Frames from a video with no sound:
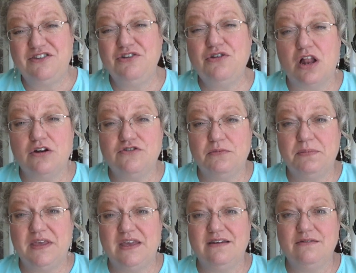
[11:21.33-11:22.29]
$2 a
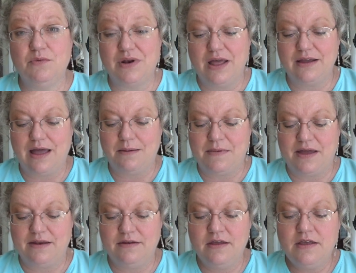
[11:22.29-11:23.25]
pen when I got
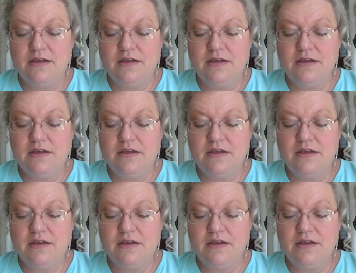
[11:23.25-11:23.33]
mine.